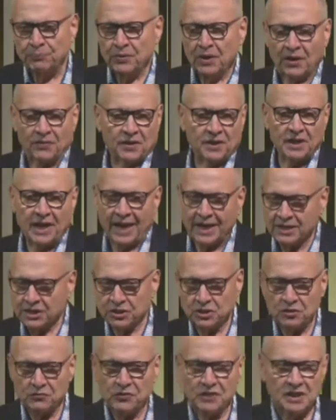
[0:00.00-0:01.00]
And then he asks you
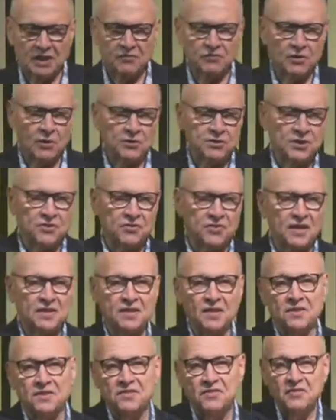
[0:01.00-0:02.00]
to forgive those that think
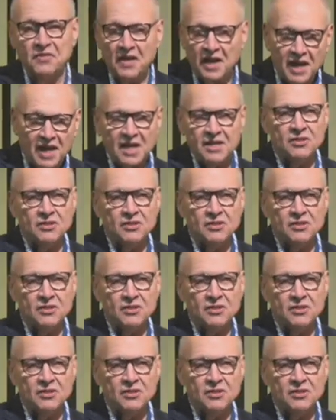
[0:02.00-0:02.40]
that they